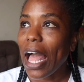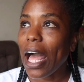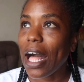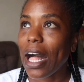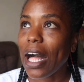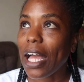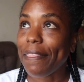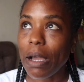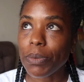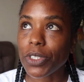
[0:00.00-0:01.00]

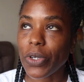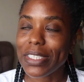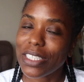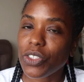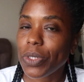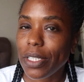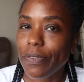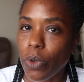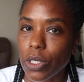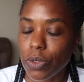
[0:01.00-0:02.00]
And that was great. Santorini,
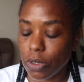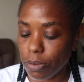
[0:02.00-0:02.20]
of course,